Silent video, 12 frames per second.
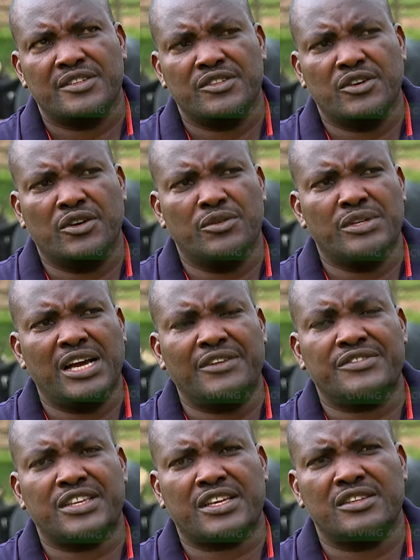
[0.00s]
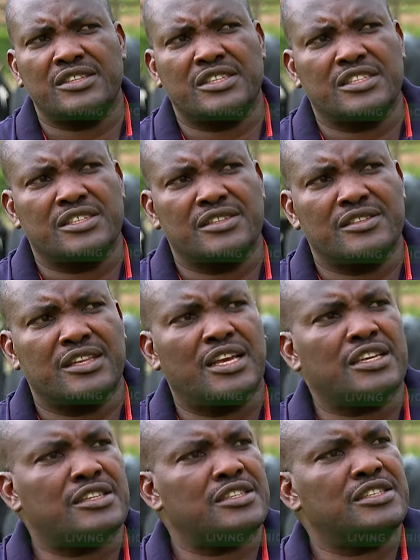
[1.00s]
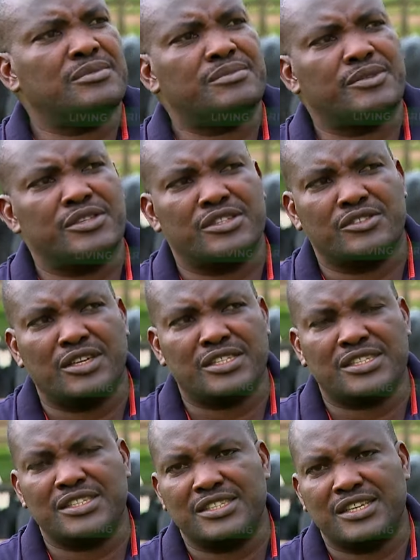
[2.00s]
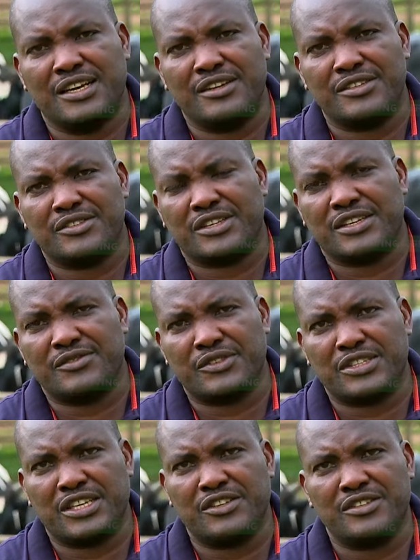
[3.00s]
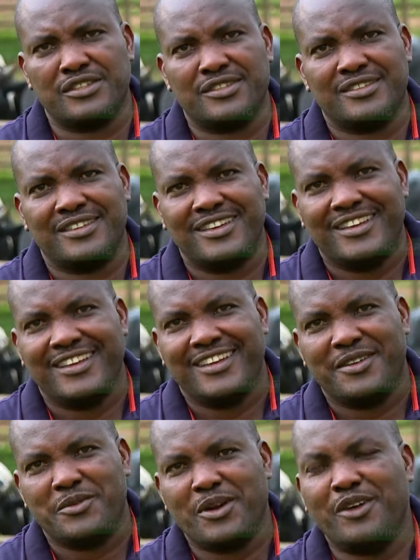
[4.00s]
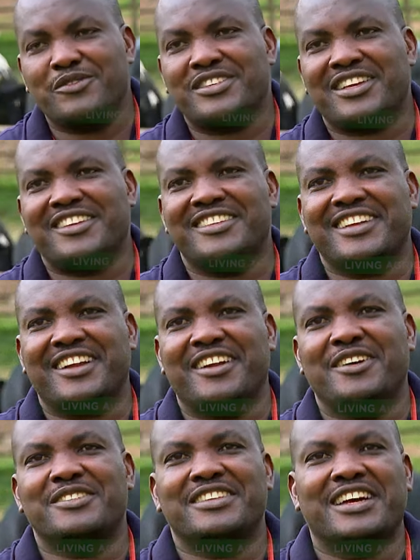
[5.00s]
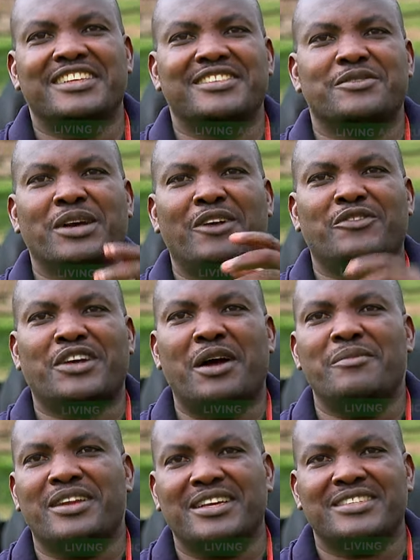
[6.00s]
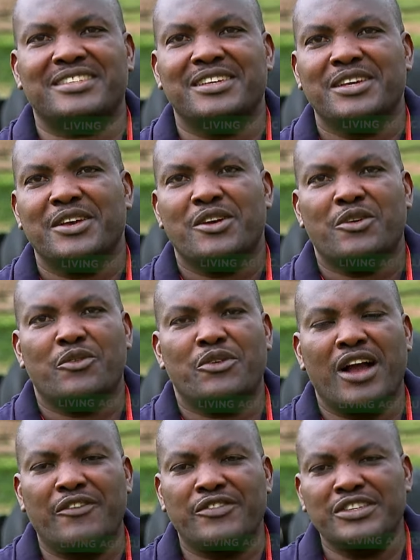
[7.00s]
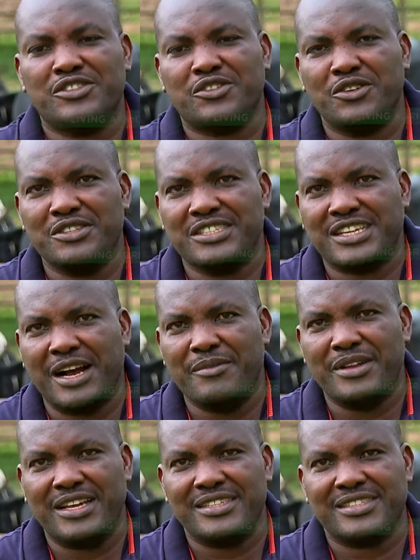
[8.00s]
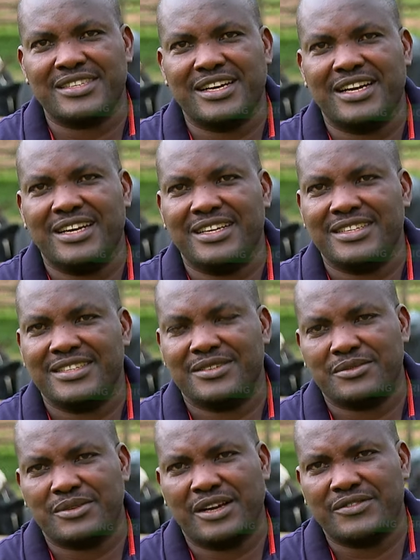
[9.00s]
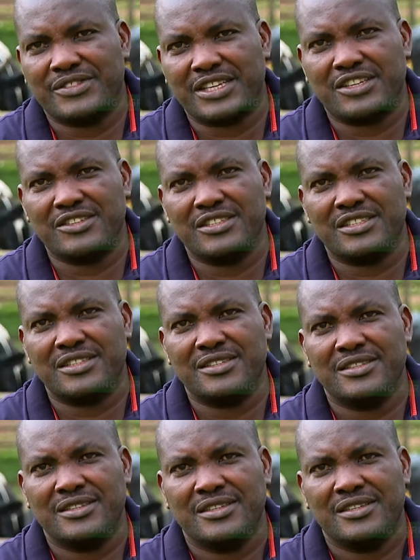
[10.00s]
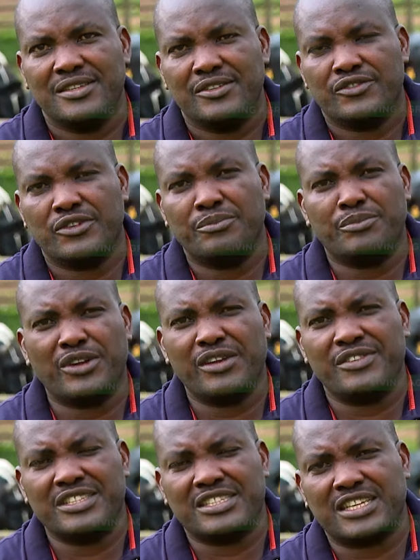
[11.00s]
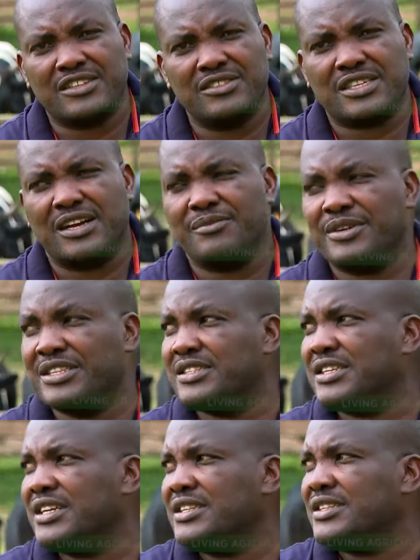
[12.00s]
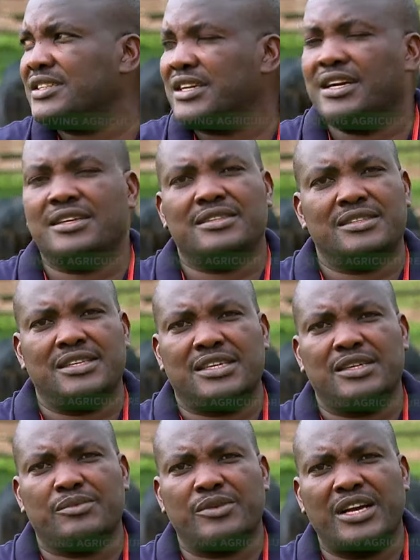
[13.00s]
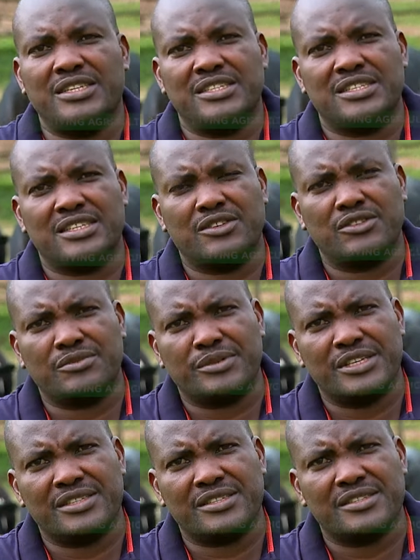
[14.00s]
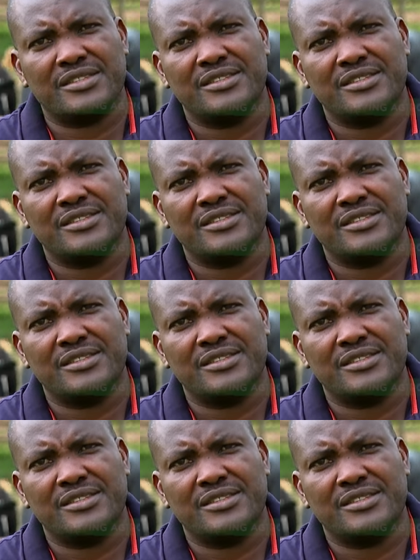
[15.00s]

No, we have security. Like these boys you are seeing uh, for security. We have security around and we have cameras. We have installed cameras. Uh, we have security from private security companies and yeah, they keep guarding the whole place.